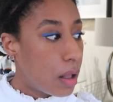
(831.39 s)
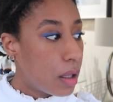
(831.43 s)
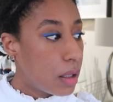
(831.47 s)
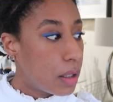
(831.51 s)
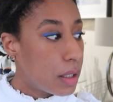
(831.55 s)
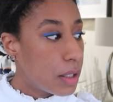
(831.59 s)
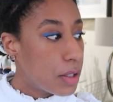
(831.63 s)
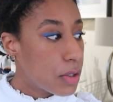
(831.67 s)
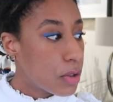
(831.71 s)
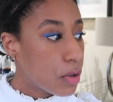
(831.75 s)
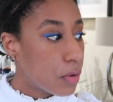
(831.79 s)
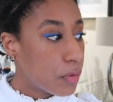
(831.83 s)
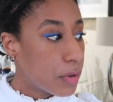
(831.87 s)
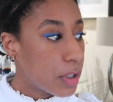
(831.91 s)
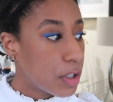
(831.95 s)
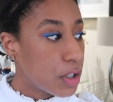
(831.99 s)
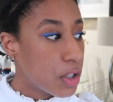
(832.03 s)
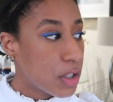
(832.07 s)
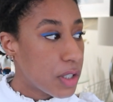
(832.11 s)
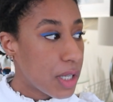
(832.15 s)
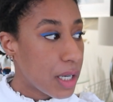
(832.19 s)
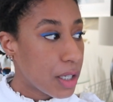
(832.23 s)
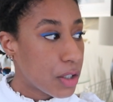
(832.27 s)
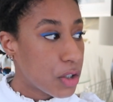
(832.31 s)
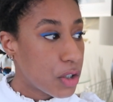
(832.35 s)
Listovic
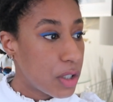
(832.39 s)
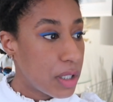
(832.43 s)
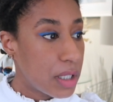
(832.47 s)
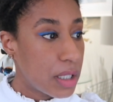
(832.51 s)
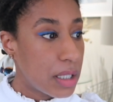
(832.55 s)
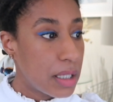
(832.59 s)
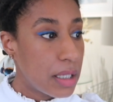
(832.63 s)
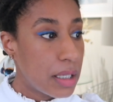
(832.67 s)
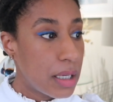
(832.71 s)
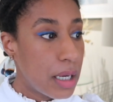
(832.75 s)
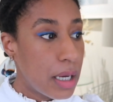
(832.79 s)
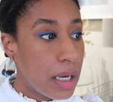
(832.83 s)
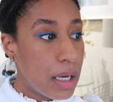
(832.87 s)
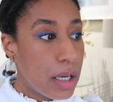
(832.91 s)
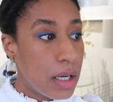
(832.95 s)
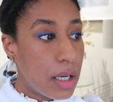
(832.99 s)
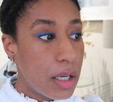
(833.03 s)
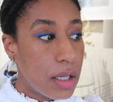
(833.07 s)
is actually